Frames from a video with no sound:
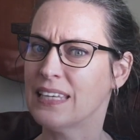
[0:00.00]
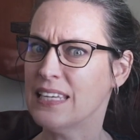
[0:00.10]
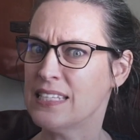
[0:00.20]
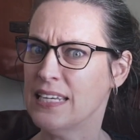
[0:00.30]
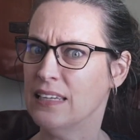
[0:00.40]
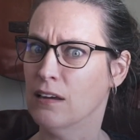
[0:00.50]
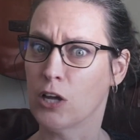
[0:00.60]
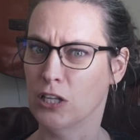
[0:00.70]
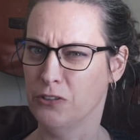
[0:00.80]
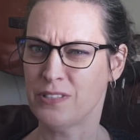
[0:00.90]
Is he
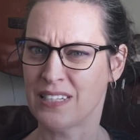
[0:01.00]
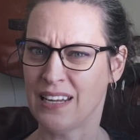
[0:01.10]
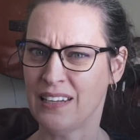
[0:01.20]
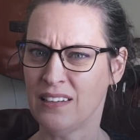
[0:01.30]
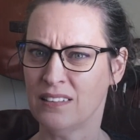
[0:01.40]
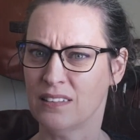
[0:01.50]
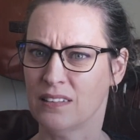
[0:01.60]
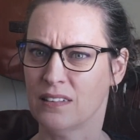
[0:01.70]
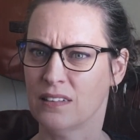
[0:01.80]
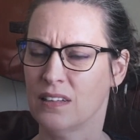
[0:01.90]
hallucinating?
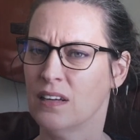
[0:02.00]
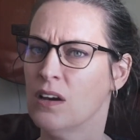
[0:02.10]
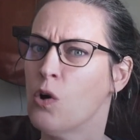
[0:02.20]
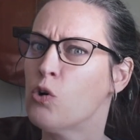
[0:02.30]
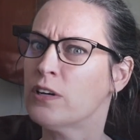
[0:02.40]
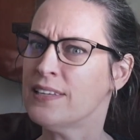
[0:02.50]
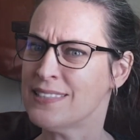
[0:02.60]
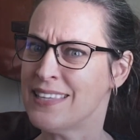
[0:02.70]
Or is